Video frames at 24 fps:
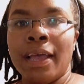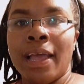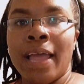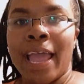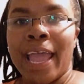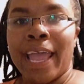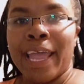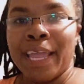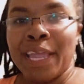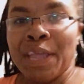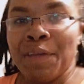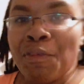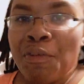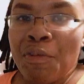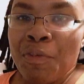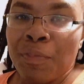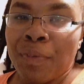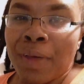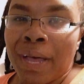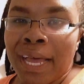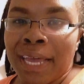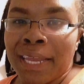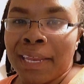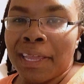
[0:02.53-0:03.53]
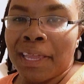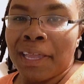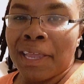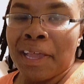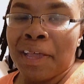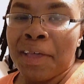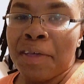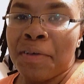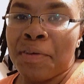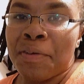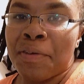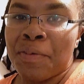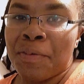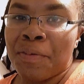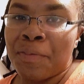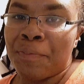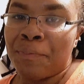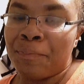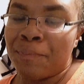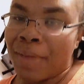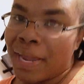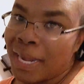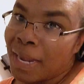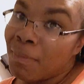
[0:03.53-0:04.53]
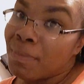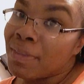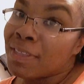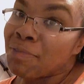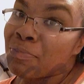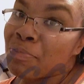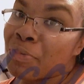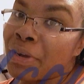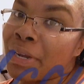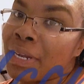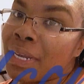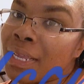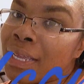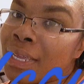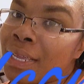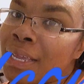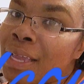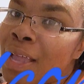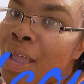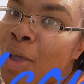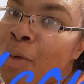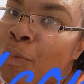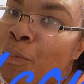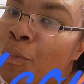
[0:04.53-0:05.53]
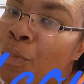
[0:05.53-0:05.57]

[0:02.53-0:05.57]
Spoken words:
Hey everybody, my name is Brittany.